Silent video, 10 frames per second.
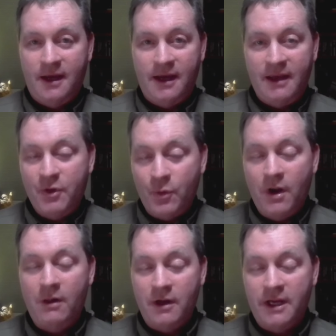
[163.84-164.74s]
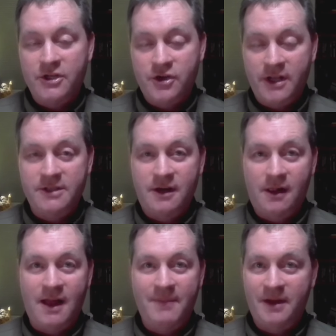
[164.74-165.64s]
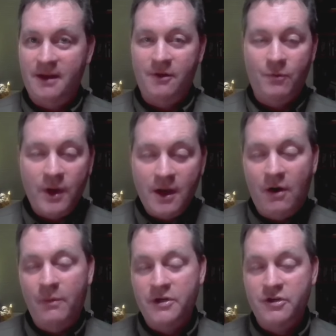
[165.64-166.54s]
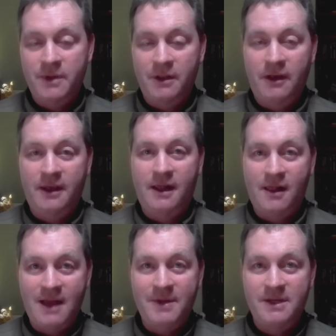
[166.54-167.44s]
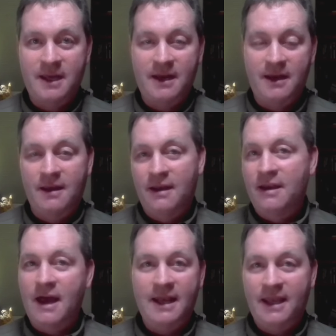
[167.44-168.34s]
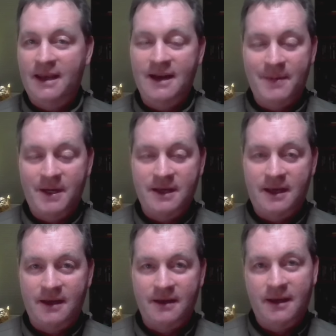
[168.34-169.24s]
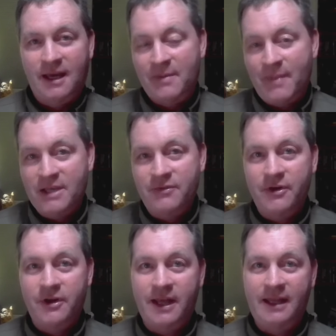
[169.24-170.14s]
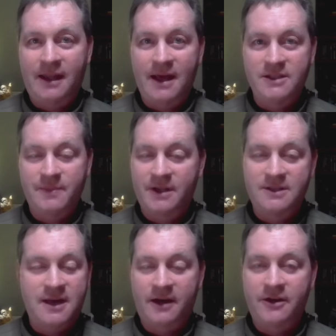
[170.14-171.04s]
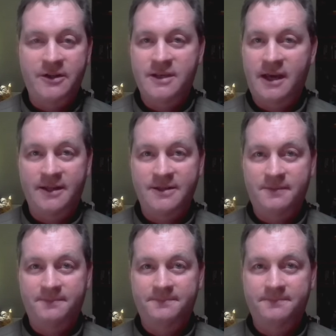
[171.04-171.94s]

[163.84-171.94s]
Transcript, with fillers: If you want to look at trends in climate, we always should be looking at climate data, not economic data. It makes for good headlines, but it's not good science.